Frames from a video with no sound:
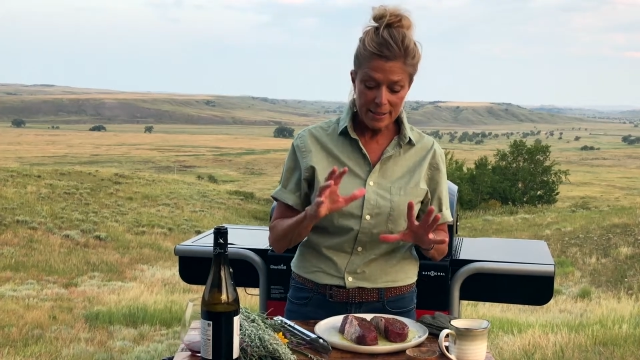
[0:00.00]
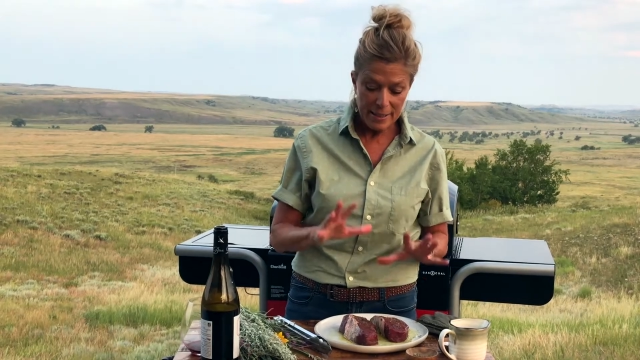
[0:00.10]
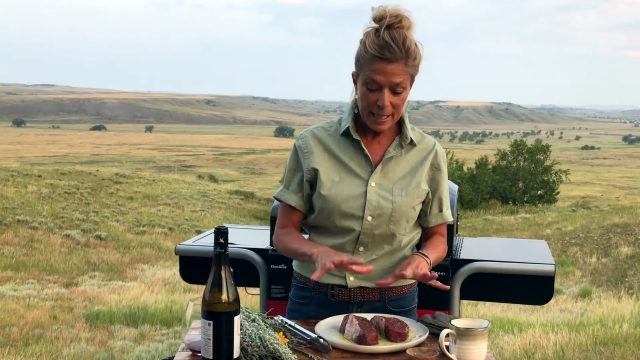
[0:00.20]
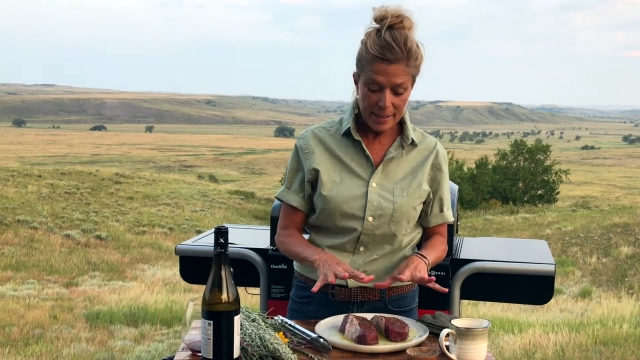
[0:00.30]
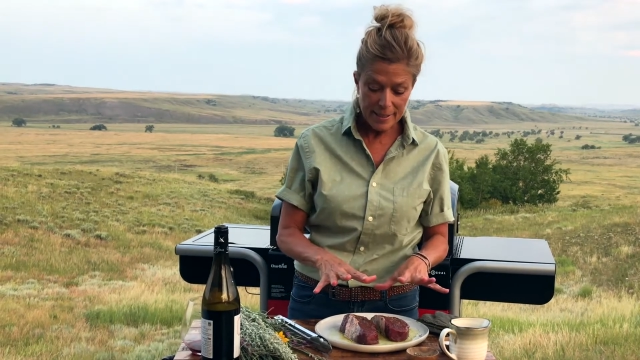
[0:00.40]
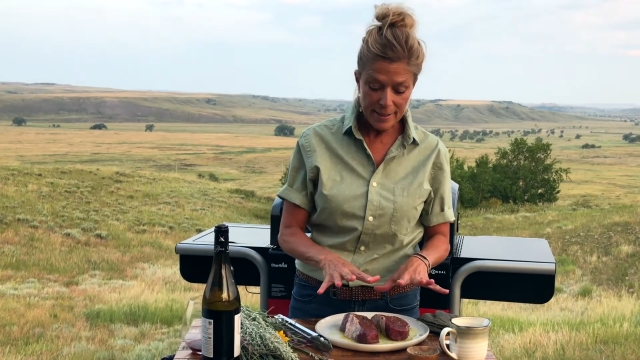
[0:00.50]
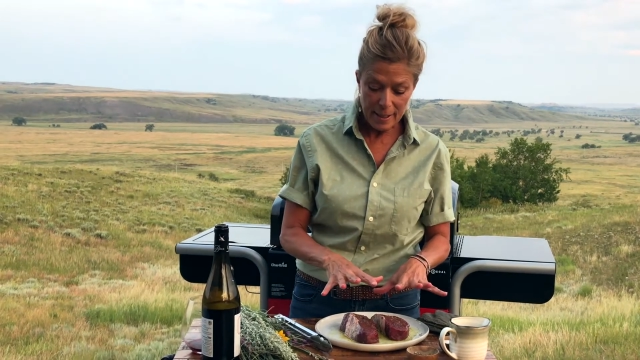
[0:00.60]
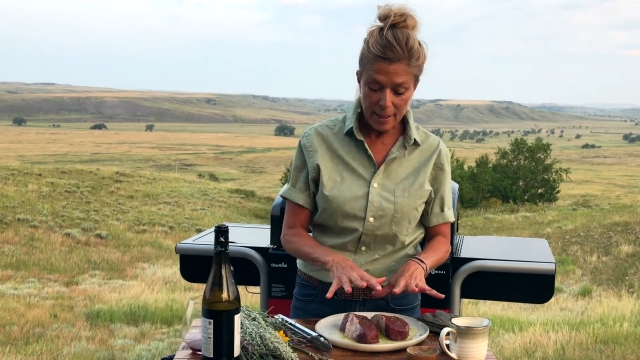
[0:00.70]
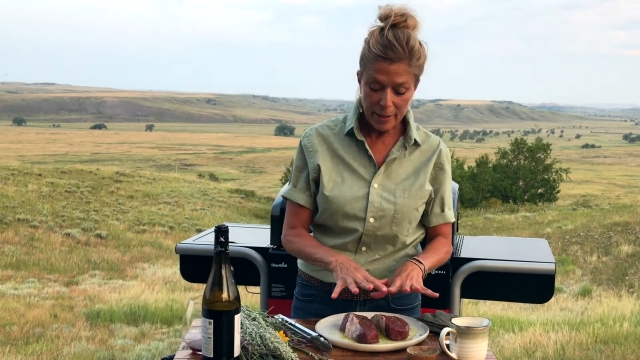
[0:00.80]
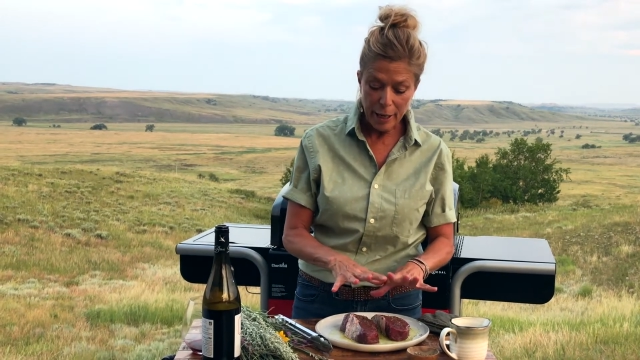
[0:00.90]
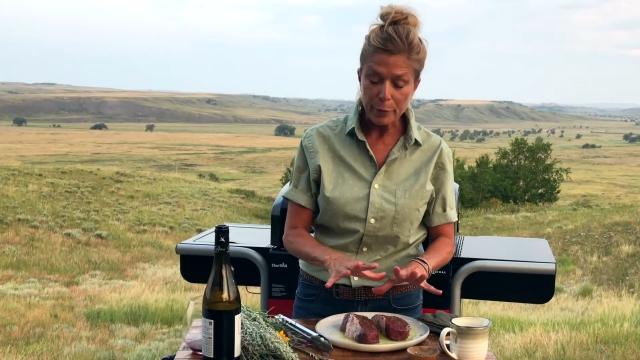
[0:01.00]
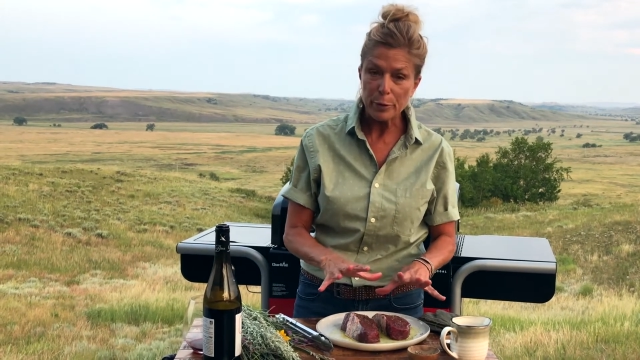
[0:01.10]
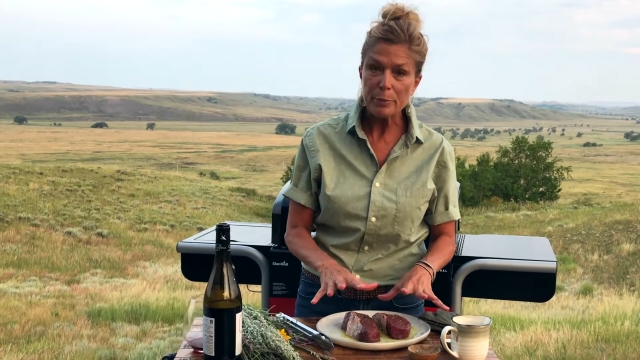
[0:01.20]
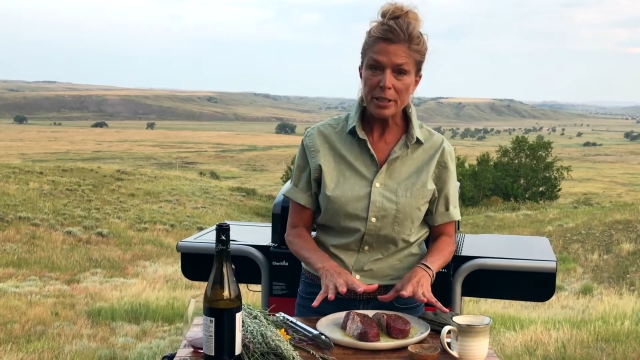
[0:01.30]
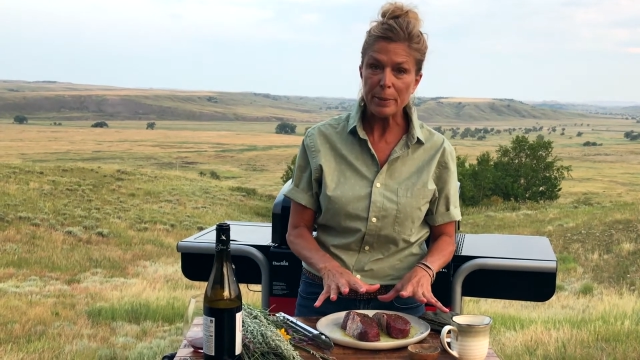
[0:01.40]
The steaks are at
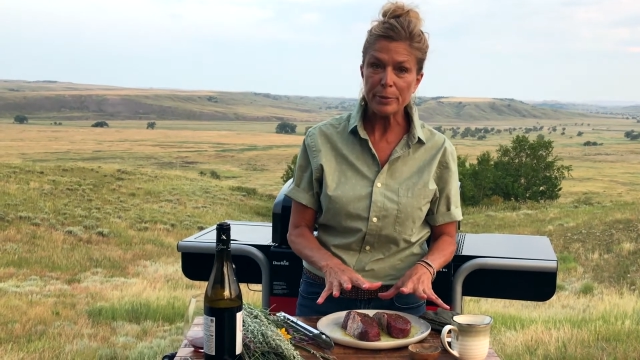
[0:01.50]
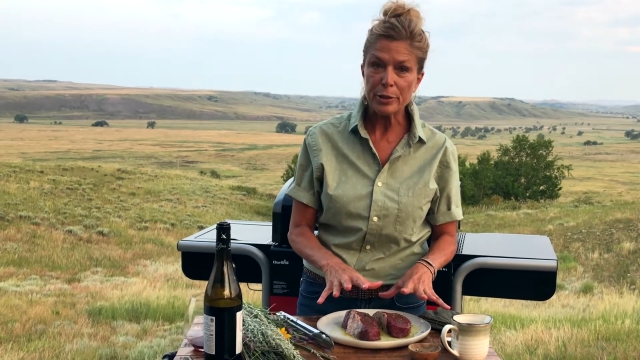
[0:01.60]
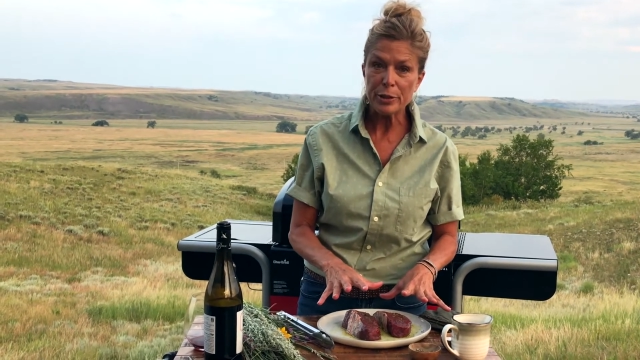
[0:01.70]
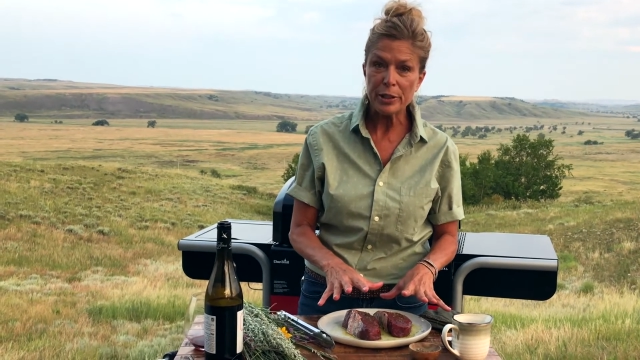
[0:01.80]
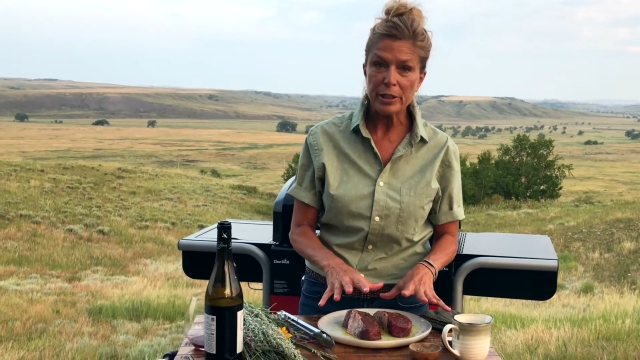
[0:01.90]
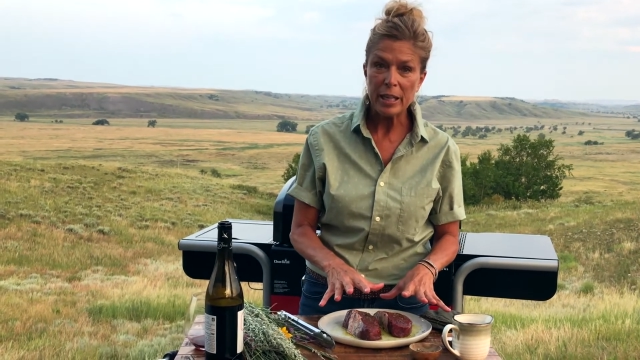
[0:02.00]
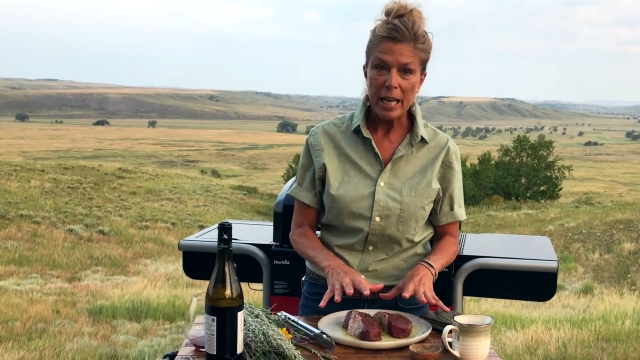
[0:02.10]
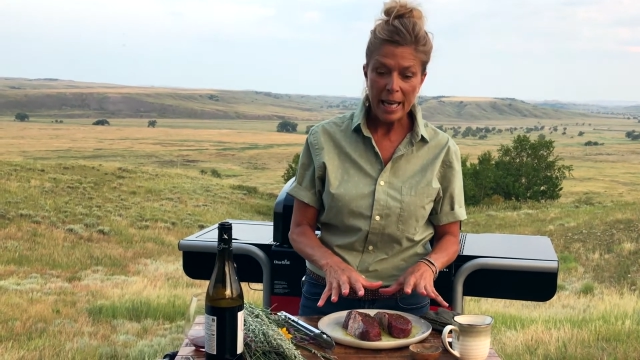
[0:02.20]
room temperature,